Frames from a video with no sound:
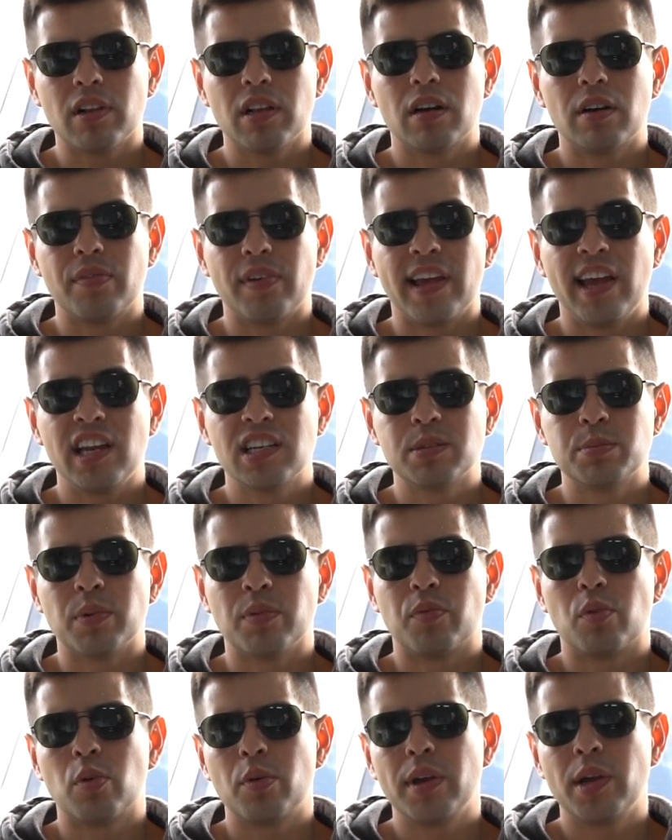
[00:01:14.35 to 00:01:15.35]
clarification
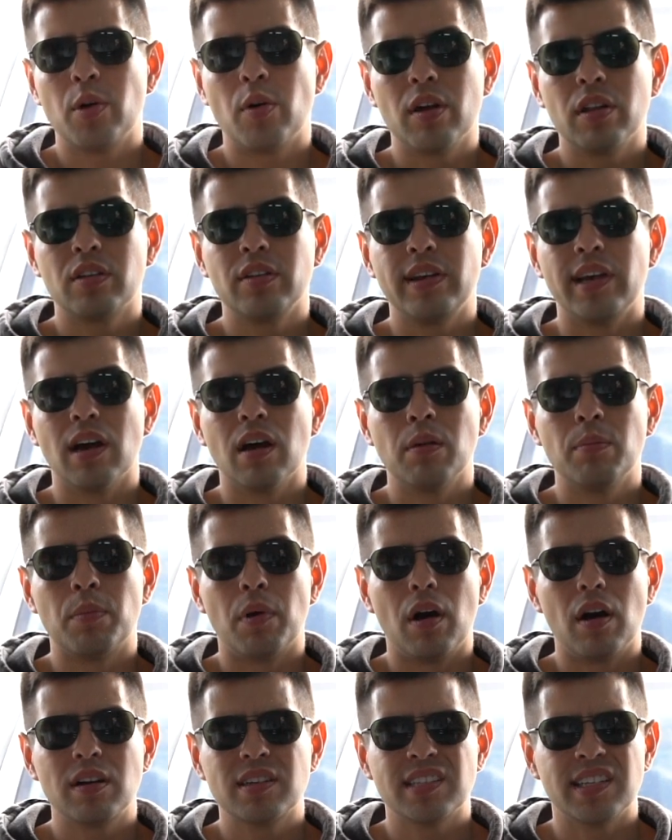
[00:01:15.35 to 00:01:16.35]
before we go on to the
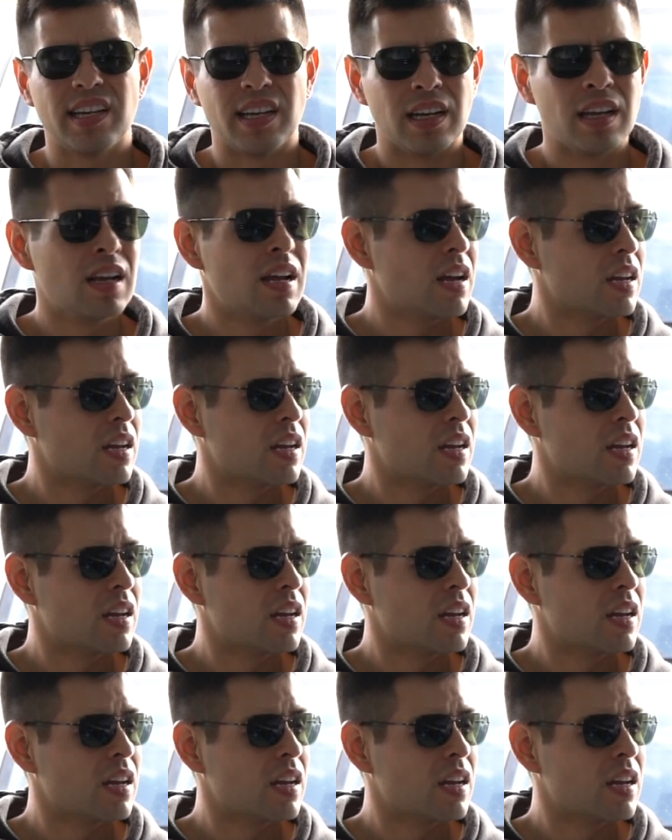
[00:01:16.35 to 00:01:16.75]
unboxing.